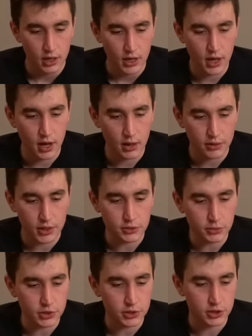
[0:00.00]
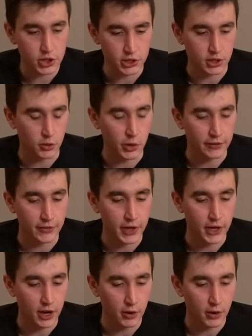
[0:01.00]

Yeah, this was just a quick video.